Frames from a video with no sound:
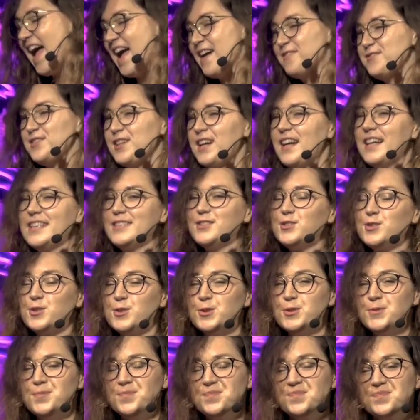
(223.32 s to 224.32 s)
After high
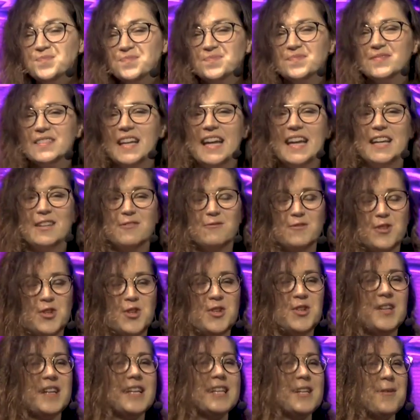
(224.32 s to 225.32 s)
school, I
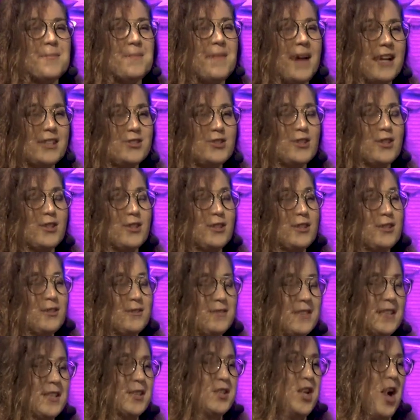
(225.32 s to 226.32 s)
enroll in a Bachelor
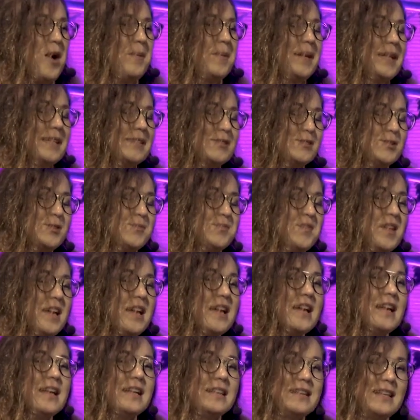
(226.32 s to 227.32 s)
of Economics.
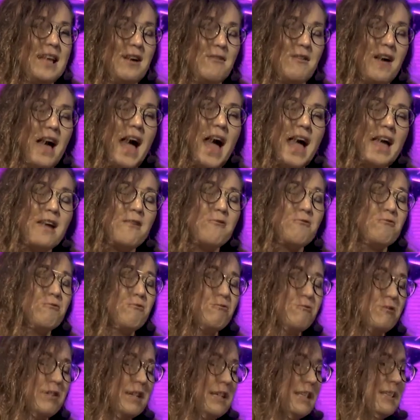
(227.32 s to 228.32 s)
Now, I
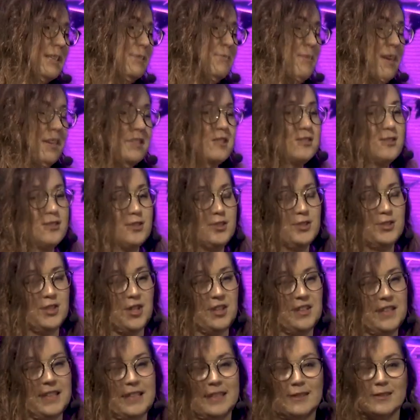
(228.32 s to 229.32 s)
really wanted to
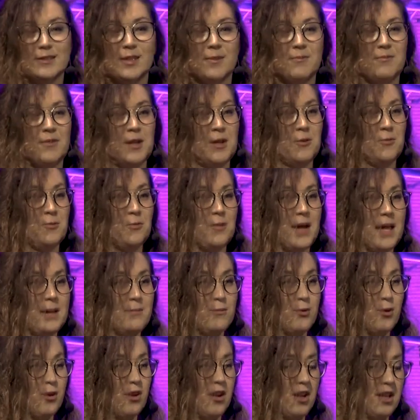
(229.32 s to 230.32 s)
study something way
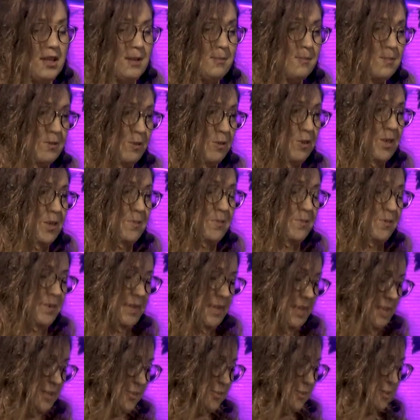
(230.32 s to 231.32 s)
more unemployable
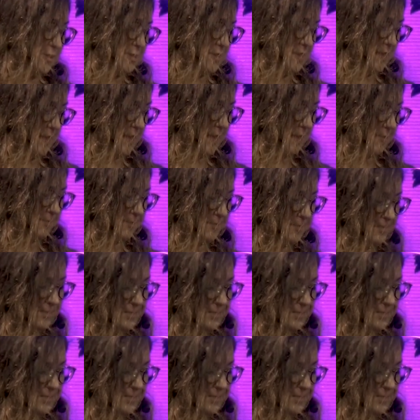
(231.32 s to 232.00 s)
and interesting.